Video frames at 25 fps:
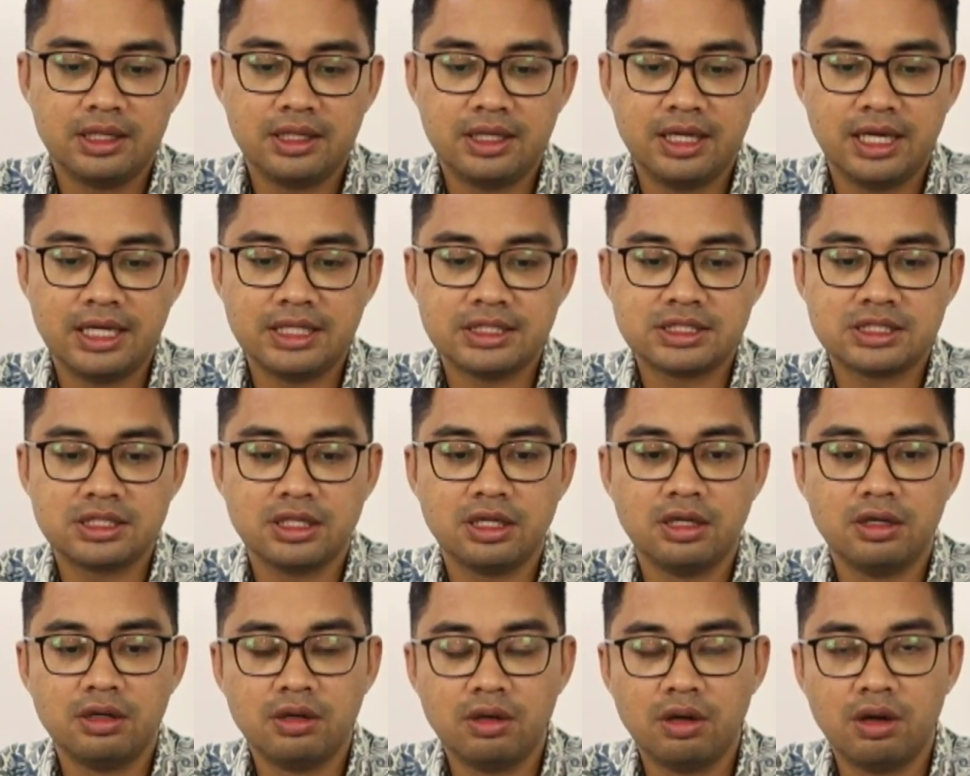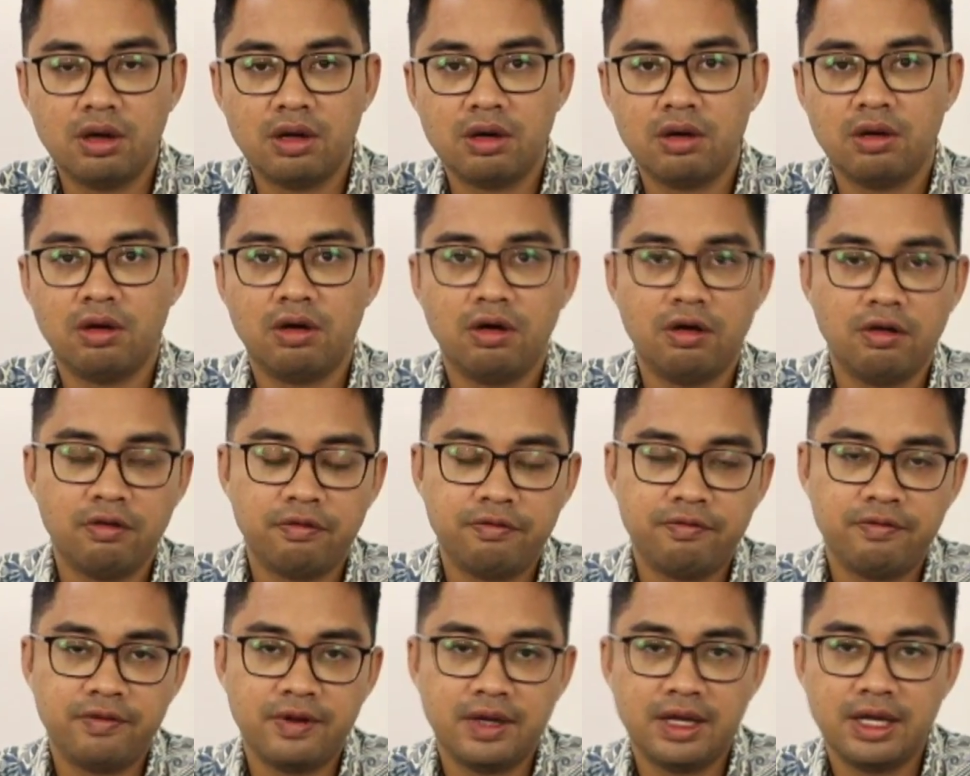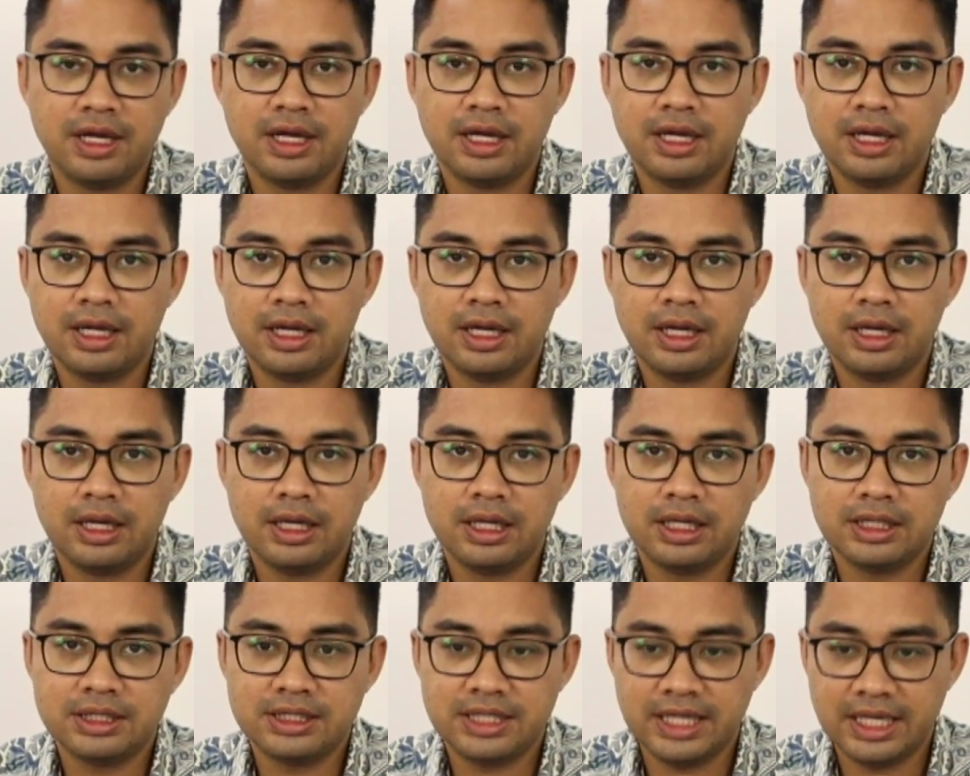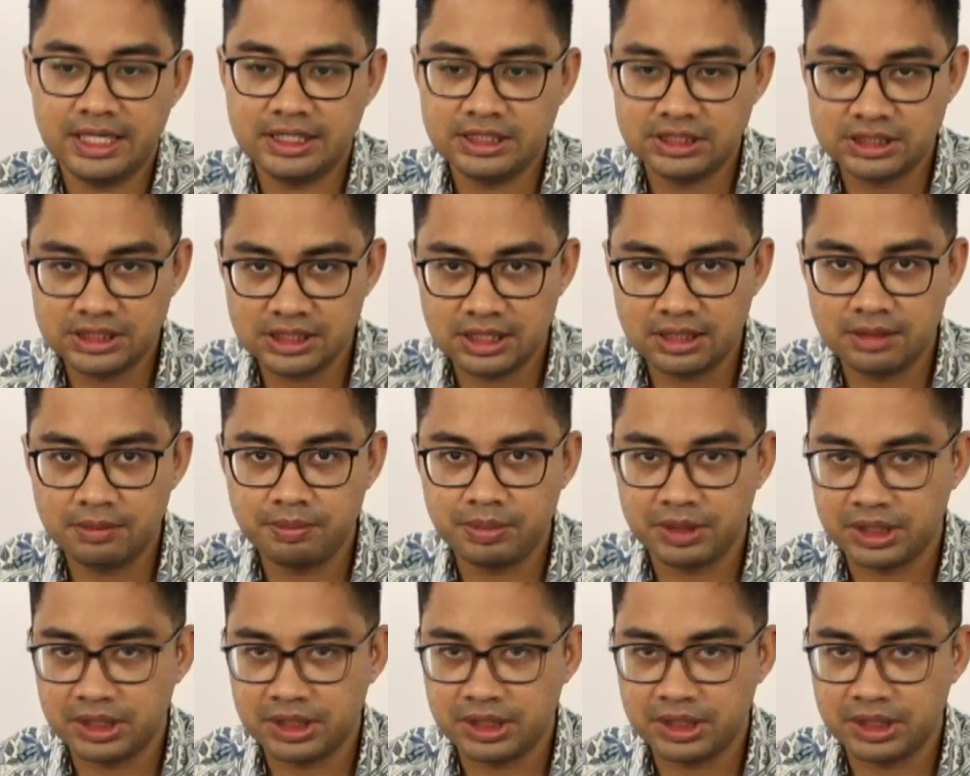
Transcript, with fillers: it gets a lot of attention,